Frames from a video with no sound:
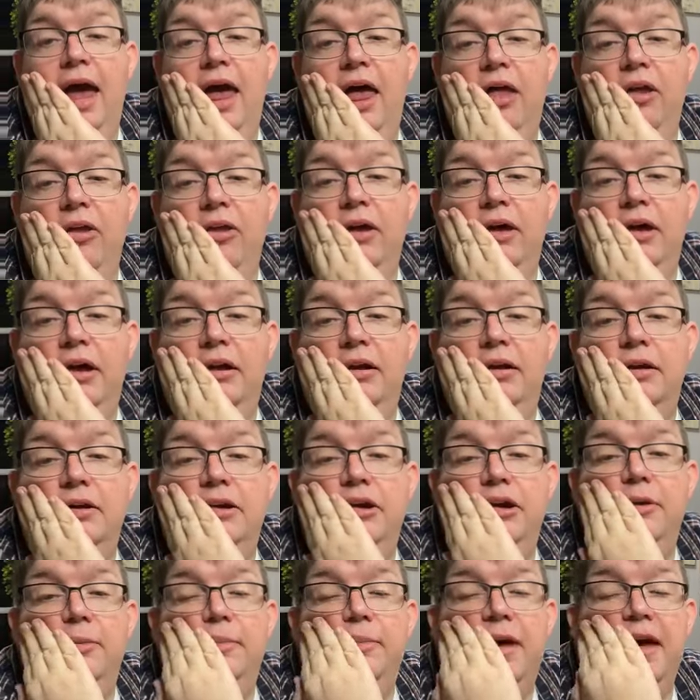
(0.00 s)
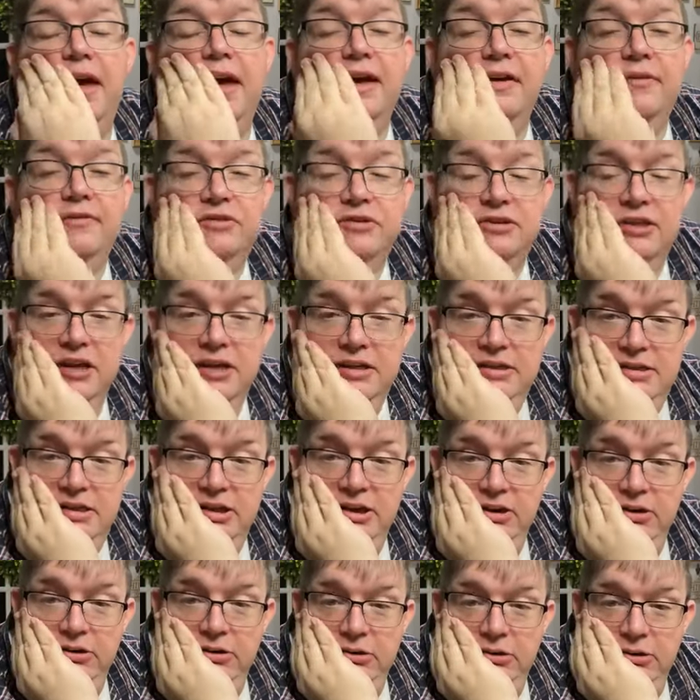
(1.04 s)
Alan, you may have
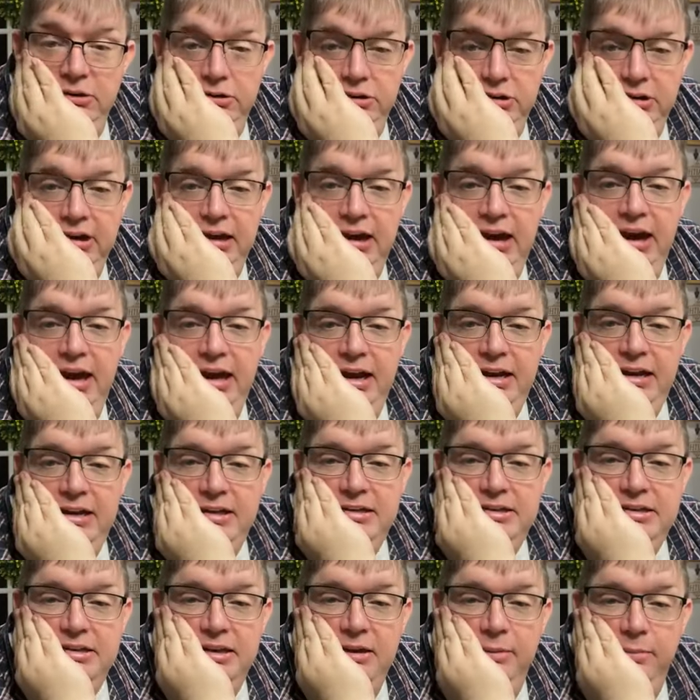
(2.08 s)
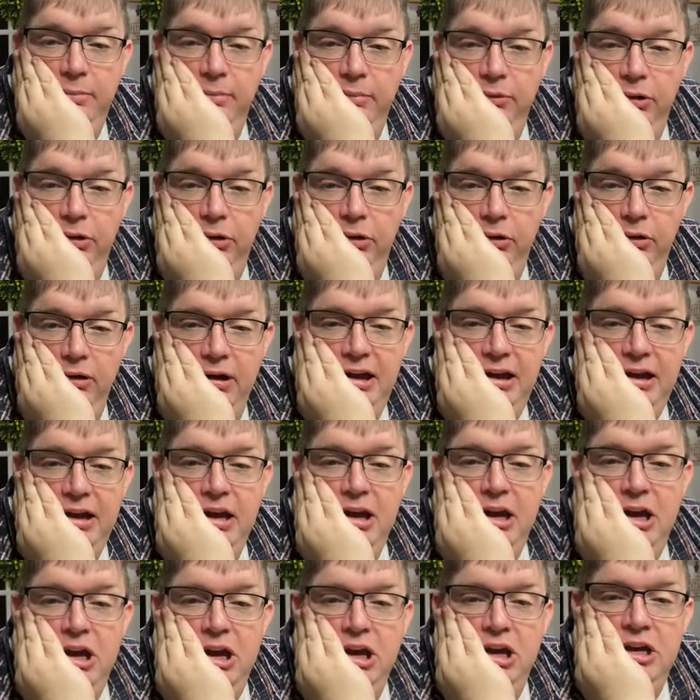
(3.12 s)
just created some
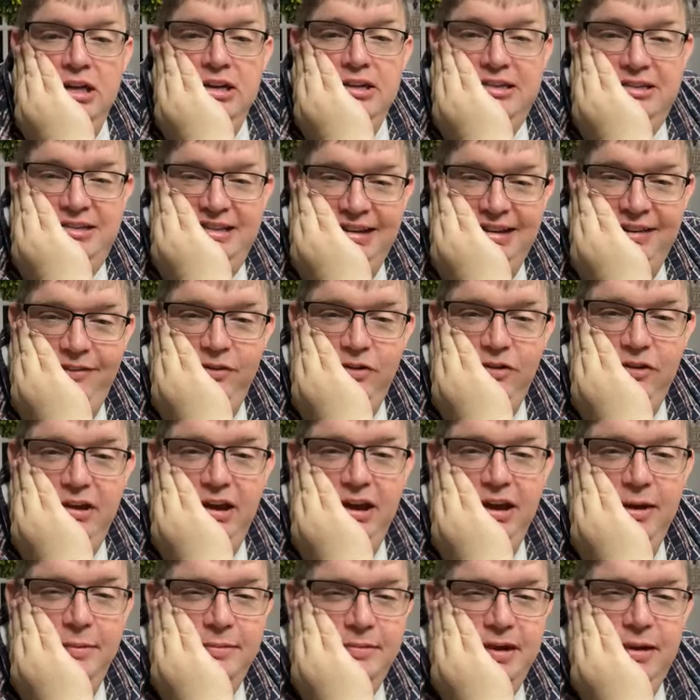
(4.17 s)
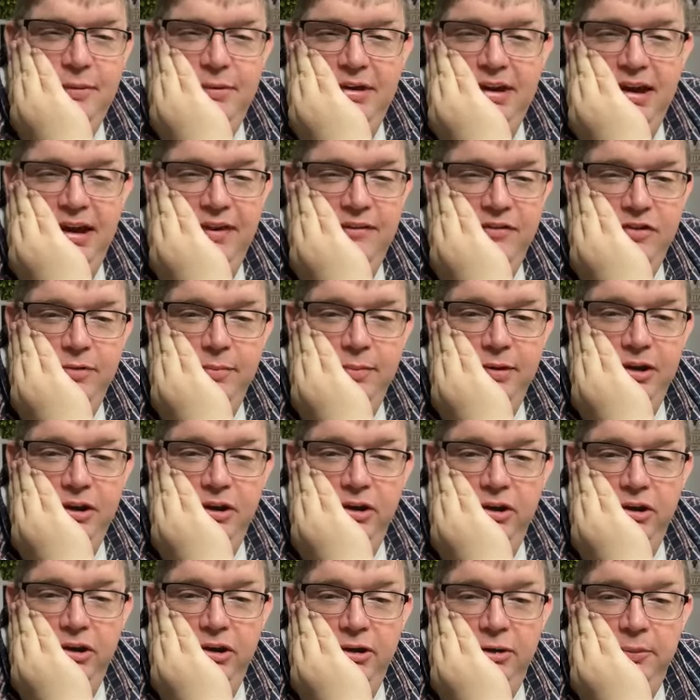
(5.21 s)
great deviled ham. That would have to
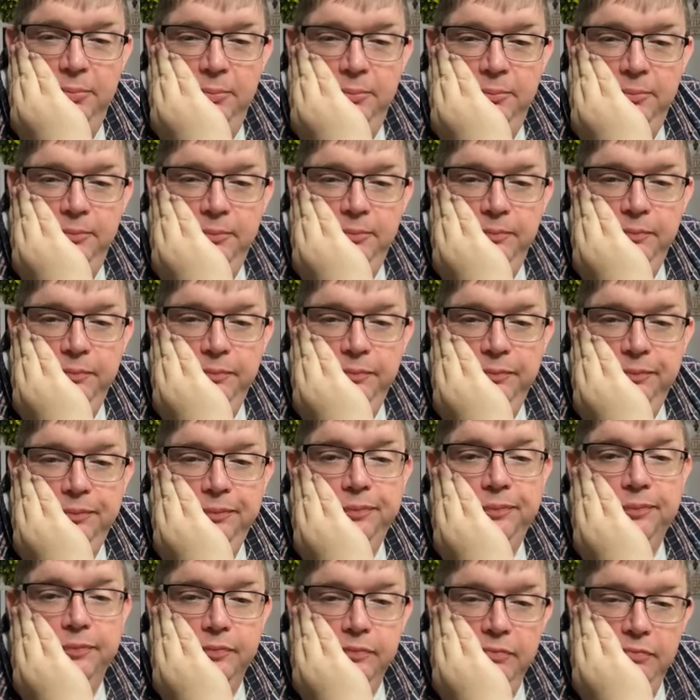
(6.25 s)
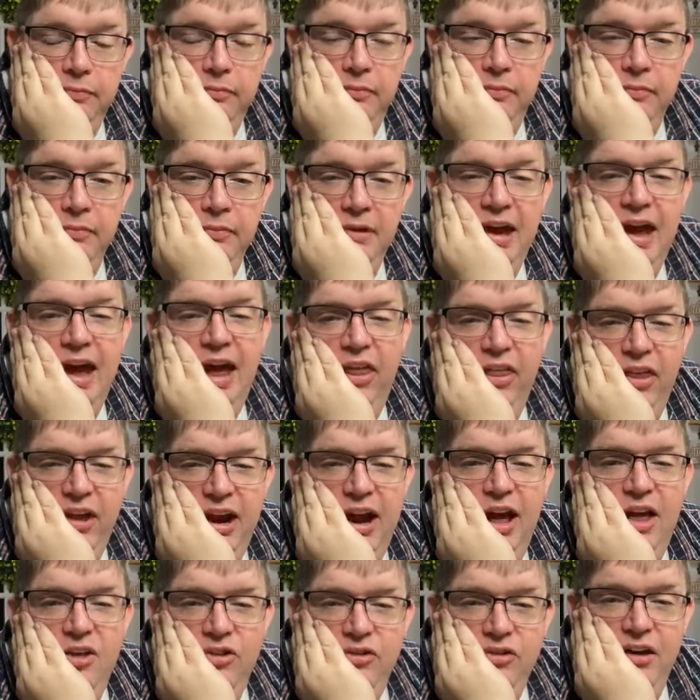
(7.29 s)
be good.
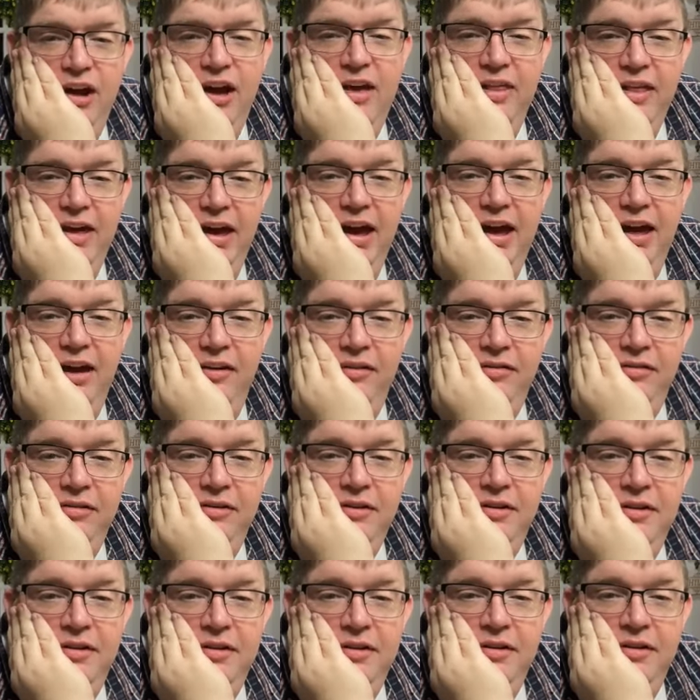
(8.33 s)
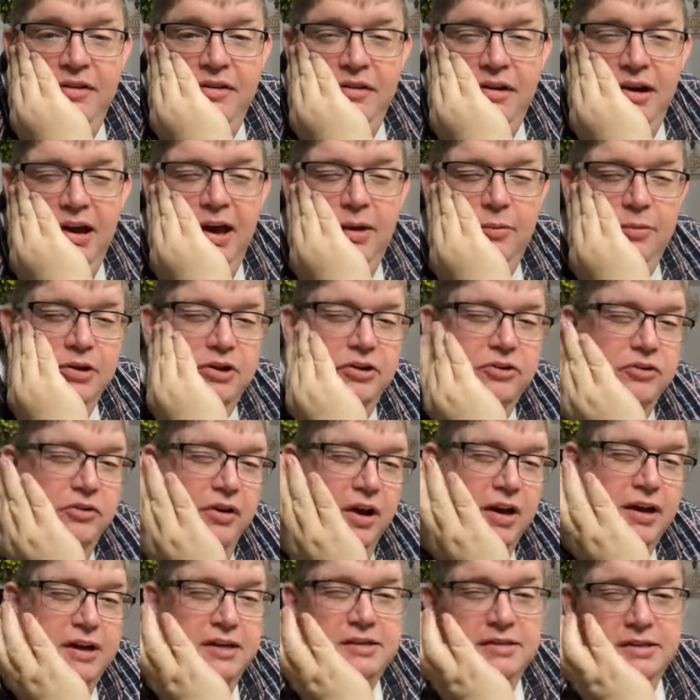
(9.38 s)
Alan, I'll try that. I would
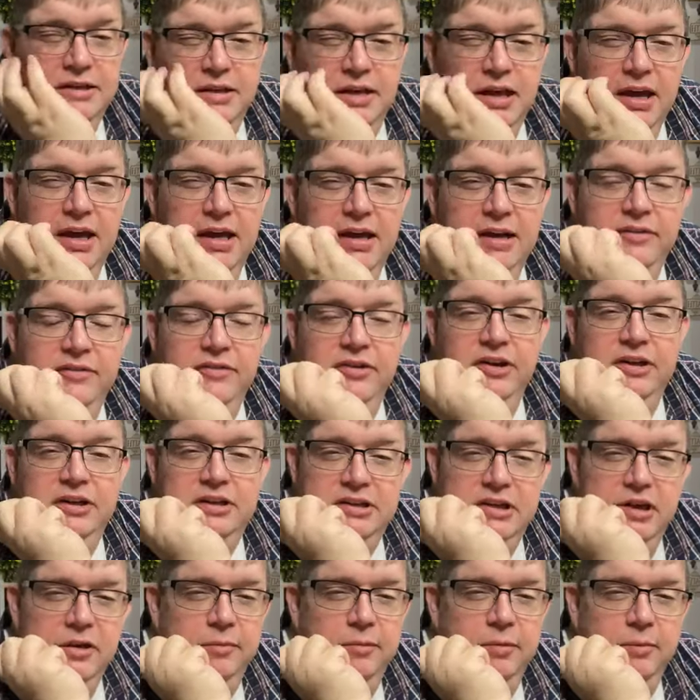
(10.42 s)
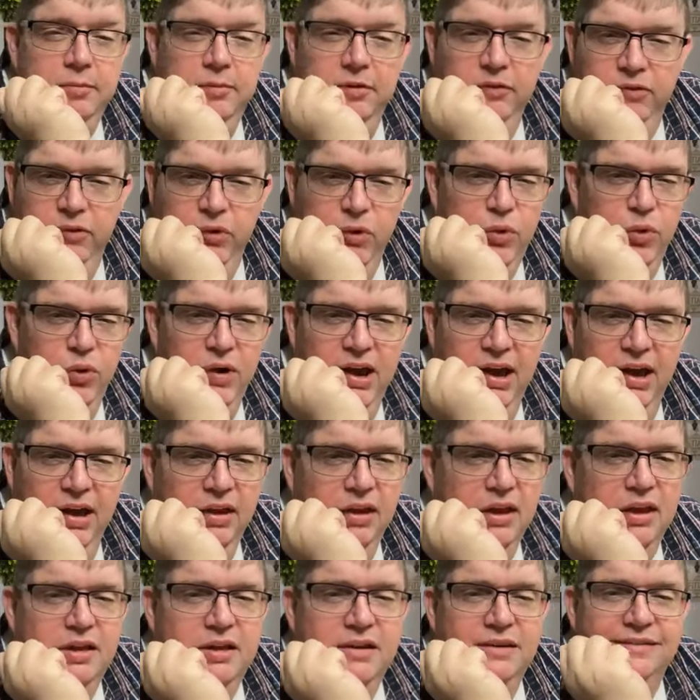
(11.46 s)
have tried it tonight if you'd have told me before,
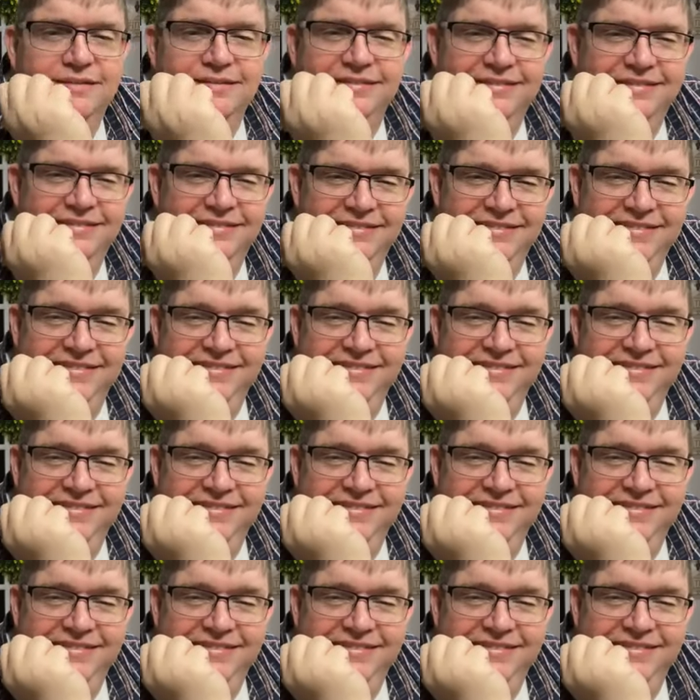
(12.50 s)
Alan.